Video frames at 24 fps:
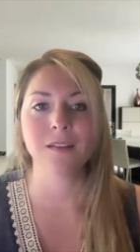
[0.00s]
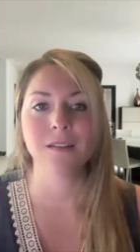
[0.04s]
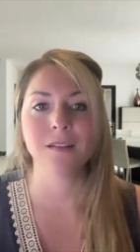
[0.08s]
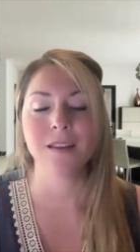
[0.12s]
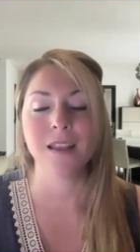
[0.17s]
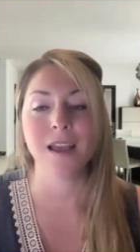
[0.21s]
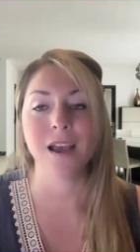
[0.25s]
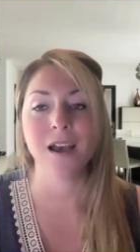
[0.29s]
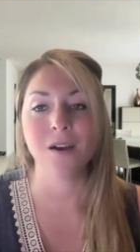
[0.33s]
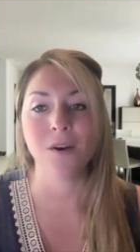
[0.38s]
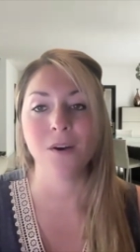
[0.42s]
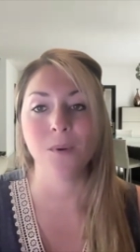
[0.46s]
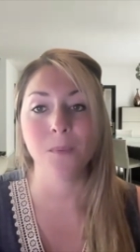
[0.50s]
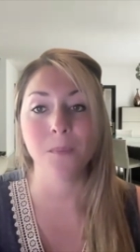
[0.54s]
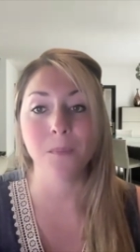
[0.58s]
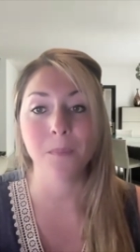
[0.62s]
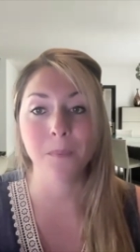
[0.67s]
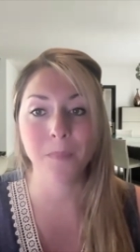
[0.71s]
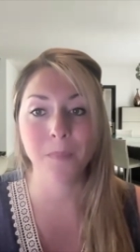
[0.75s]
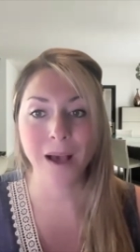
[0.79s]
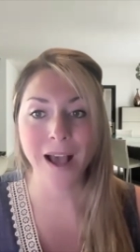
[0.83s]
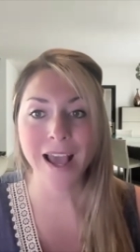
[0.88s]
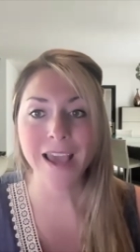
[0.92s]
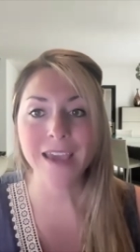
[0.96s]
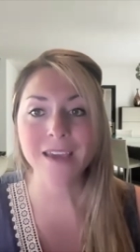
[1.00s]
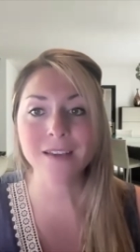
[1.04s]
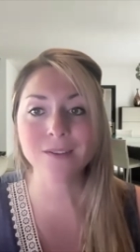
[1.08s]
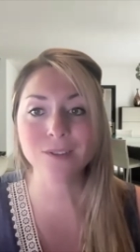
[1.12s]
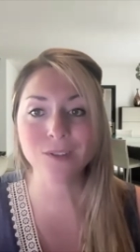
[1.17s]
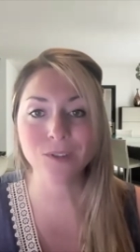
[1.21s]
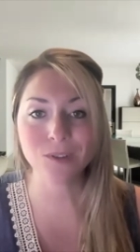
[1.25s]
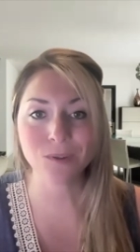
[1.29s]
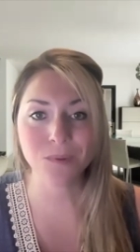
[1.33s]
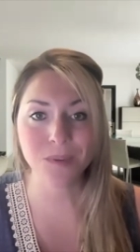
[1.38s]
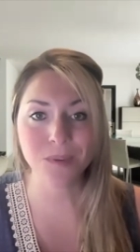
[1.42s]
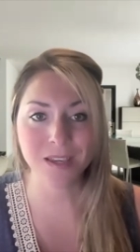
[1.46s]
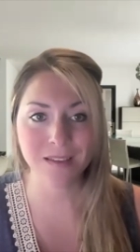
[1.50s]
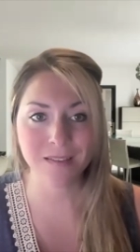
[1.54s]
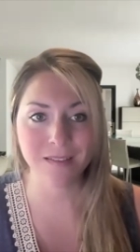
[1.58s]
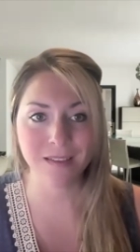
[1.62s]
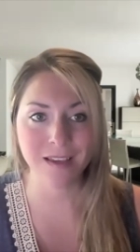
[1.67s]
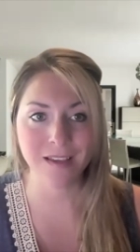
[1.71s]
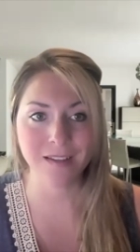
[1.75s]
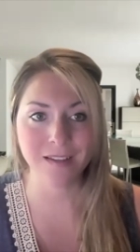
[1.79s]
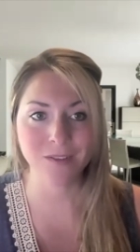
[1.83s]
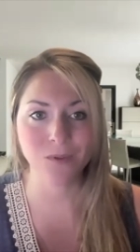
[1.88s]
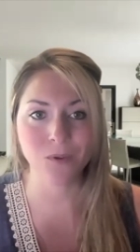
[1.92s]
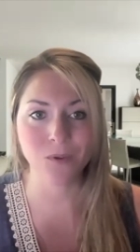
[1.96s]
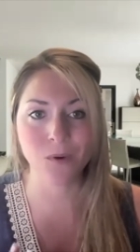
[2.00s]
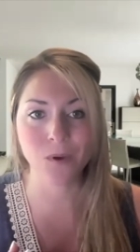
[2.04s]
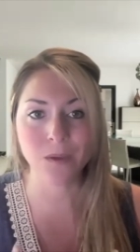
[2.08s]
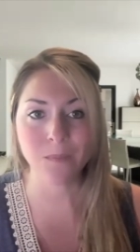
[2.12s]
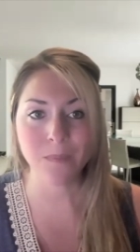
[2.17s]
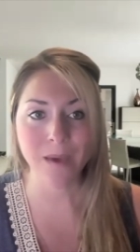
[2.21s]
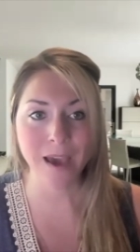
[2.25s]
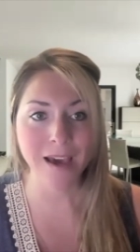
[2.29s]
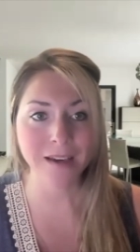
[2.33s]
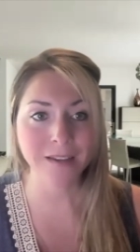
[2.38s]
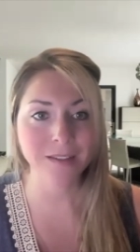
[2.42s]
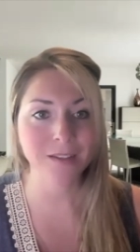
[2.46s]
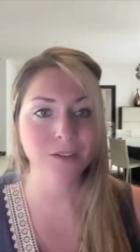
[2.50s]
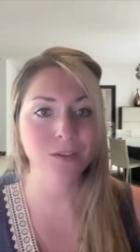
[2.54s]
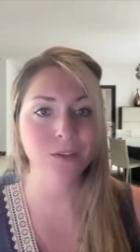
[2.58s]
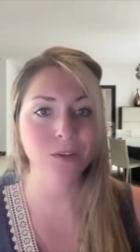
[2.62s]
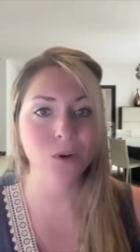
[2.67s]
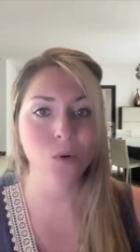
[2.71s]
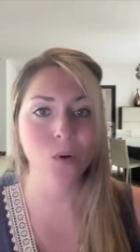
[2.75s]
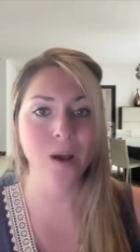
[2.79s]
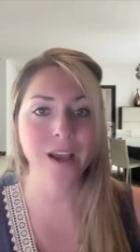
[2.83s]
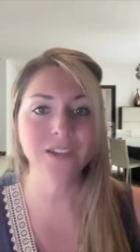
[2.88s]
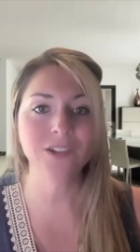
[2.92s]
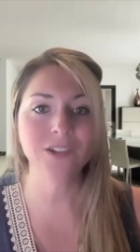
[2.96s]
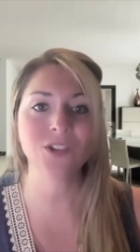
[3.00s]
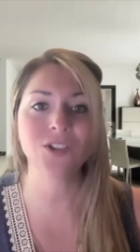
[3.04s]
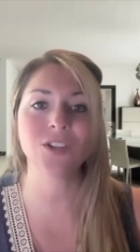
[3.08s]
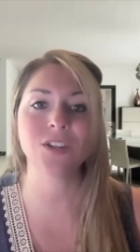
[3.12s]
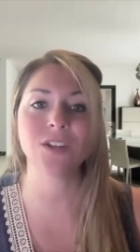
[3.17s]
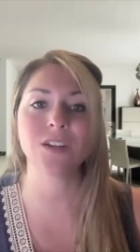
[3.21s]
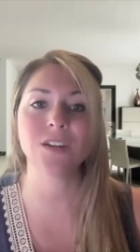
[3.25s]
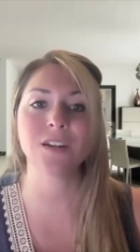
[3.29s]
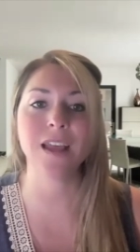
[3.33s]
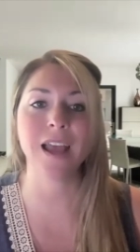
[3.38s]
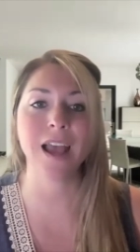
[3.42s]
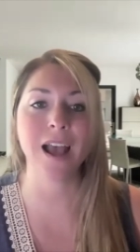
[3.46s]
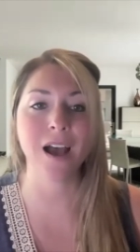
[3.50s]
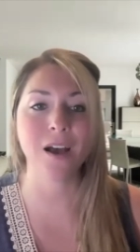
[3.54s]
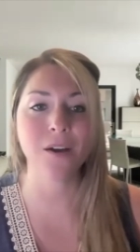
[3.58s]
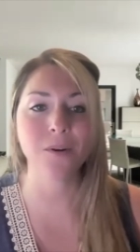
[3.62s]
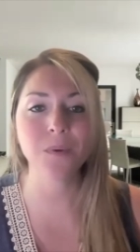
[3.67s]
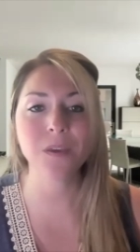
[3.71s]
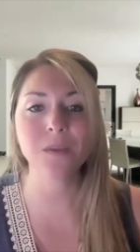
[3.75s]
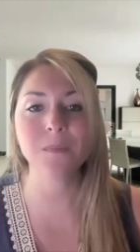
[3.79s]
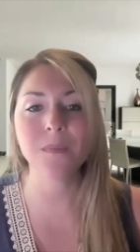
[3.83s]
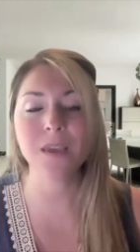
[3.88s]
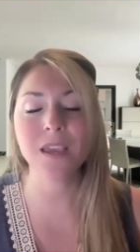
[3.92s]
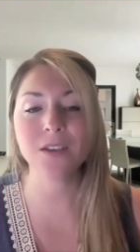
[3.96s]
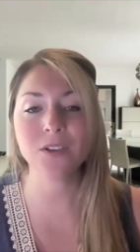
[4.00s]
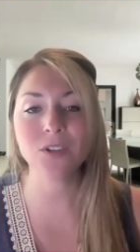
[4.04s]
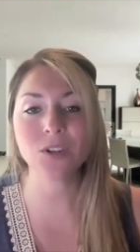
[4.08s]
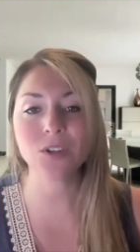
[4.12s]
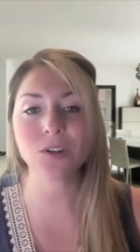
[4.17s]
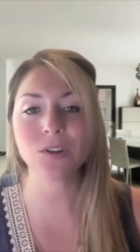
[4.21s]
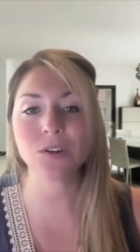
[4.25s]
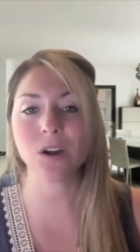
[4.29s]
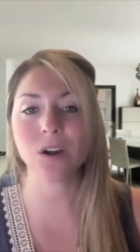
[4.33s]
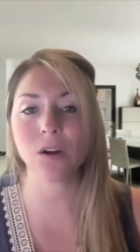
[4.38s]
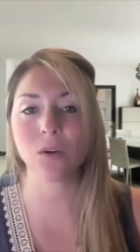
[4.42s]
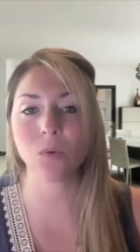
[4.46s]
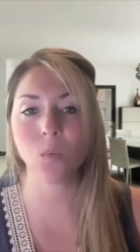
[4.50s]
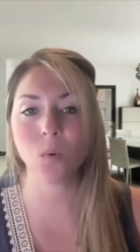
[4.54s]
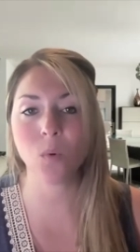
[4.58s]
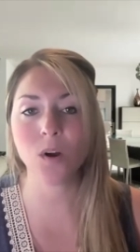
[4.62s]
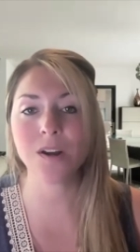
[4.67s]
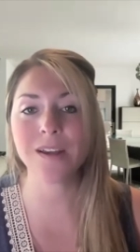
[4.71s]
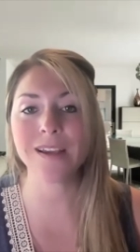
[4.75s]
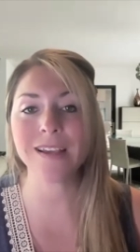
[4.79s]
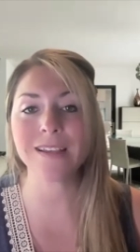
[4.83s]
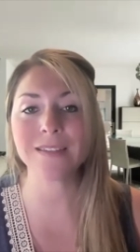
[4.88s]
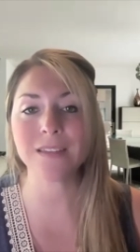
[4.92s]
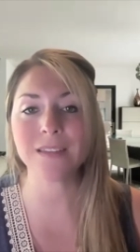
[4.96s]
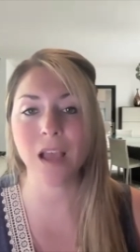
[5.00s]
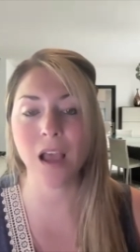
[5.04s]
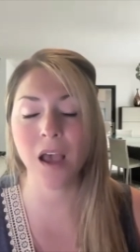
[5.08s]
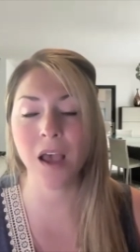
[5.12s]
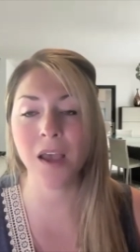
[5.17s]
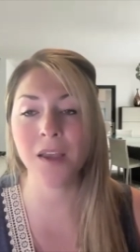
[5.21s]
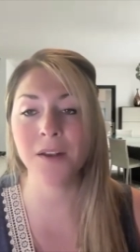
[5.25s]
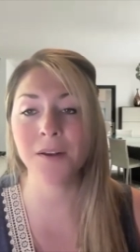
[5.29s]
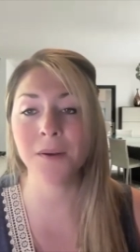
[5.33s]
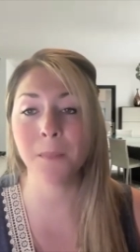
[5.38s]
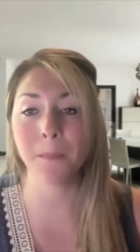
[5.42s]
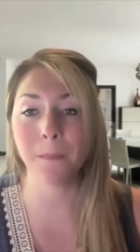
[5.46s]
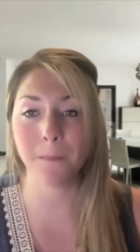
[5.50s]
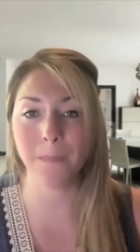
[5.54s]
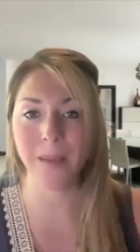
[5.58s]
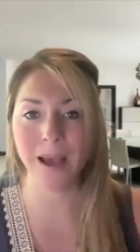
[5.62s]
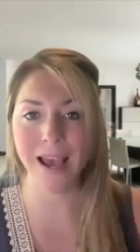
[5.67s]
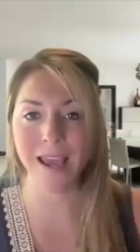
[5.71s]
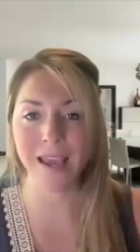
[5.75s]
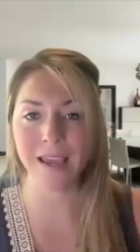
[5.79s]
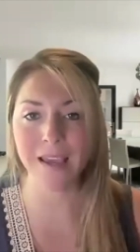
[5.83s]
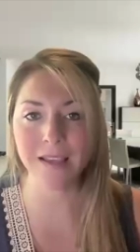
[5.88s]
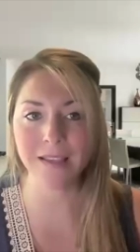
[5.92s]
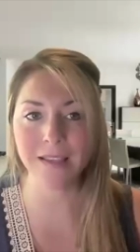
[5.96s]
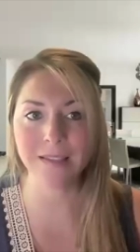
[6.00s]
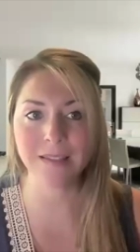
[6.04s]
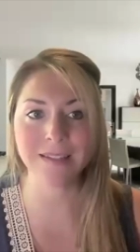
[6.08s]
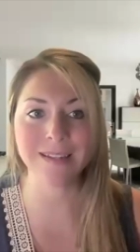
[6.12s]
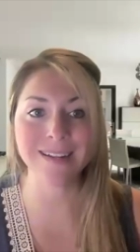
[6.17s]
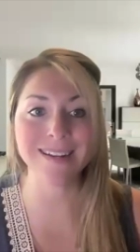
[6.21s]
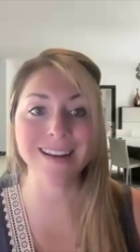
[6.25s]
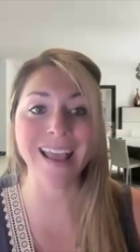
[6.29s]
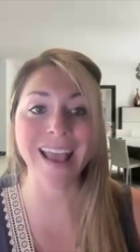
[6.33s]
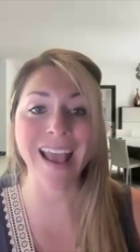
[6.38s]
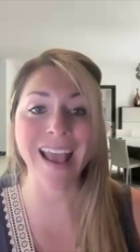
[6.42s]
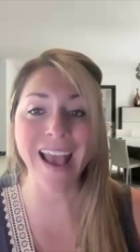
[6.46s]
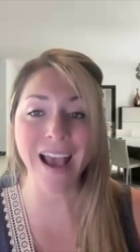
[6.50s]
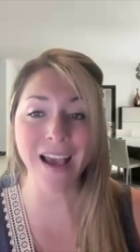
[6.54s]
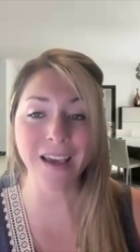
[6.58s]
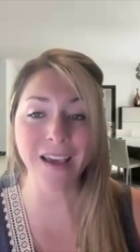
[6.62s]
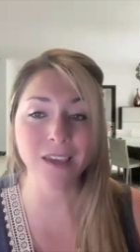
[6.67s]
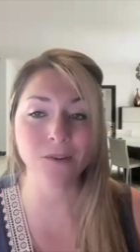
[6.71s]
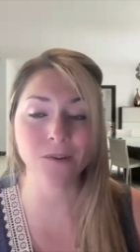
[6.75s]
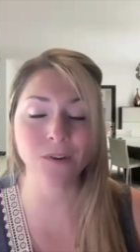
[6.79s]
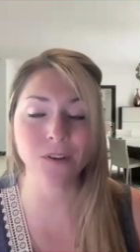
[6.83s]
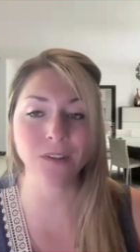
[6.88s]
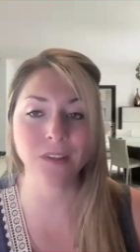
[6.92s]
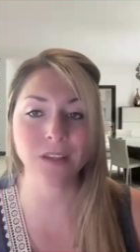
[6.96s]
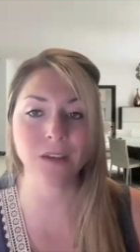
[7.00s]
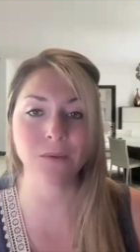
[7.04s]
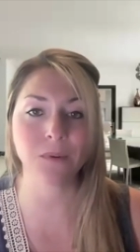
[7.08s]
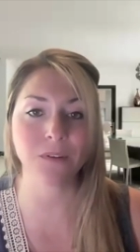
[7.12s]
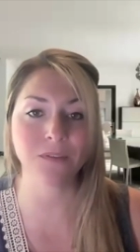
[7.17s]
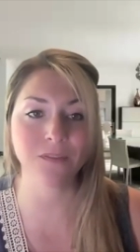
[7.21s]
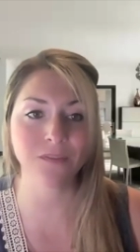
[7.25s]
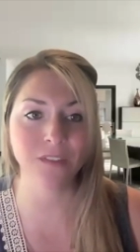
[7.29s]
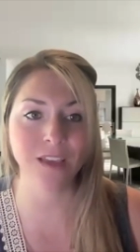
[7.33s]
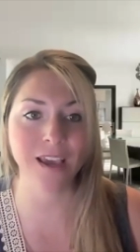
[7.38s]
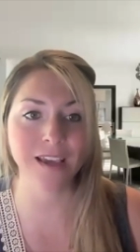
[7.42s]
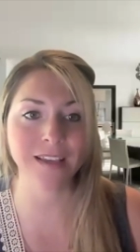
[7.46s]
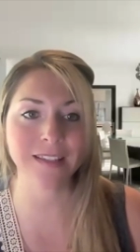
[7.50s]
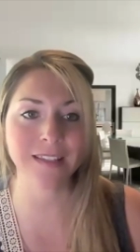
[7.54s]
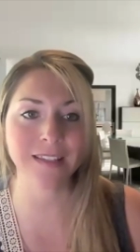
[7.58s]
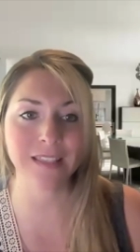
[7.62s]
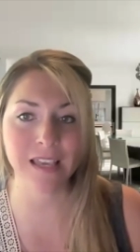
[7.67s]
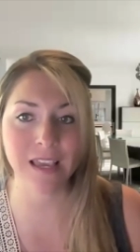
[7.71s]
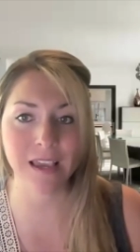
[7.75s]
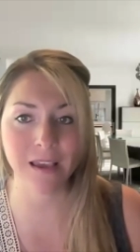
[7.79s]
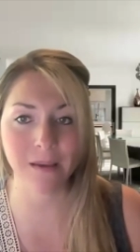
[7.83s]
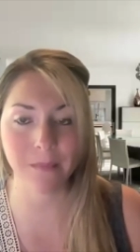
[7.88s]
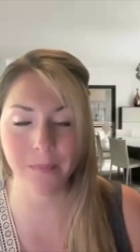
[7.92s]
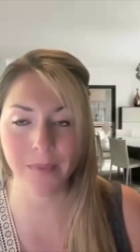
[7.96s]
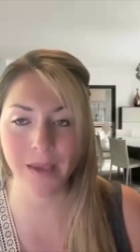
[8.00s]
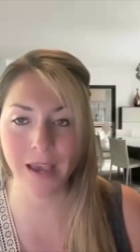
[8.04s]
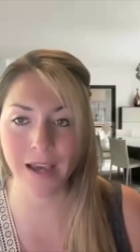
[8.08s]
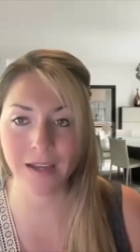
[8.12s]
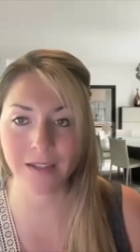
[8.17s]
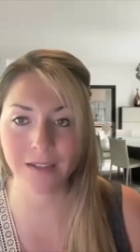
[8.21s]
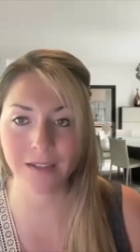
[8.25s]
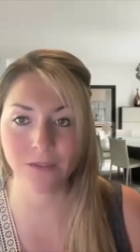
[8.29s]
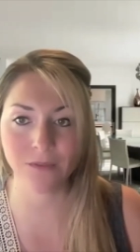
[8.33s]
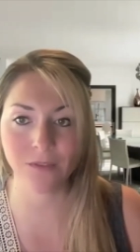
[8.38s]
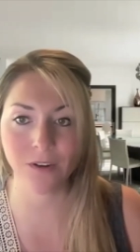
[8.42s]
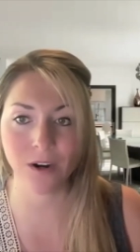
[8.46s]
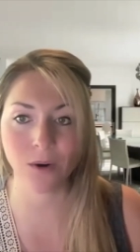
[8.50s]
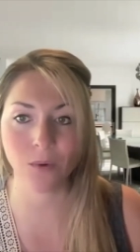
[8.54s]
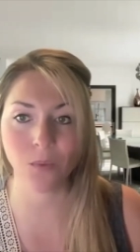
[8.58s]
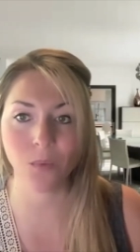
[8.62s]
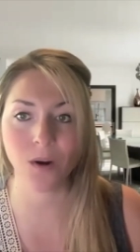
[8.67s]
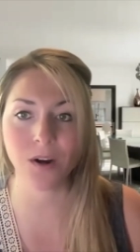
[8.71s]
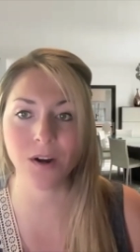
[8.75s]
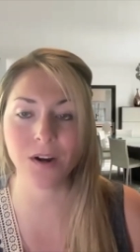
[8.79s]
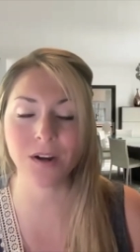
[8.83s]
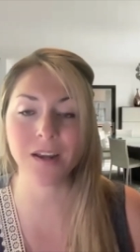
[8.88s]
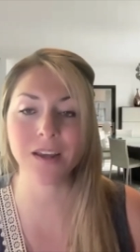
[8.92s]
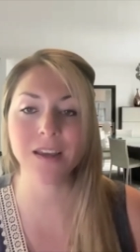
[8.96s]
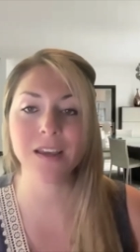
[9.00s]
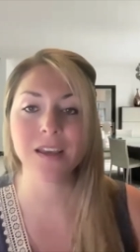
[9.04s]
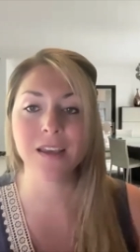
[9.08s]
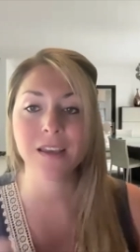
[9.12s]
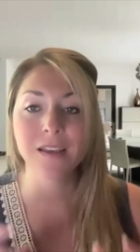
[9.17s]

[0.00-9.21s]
Now, by doing this, going back to the question, how do we make sure our work is unbiased and accurately reflects the impact of our work?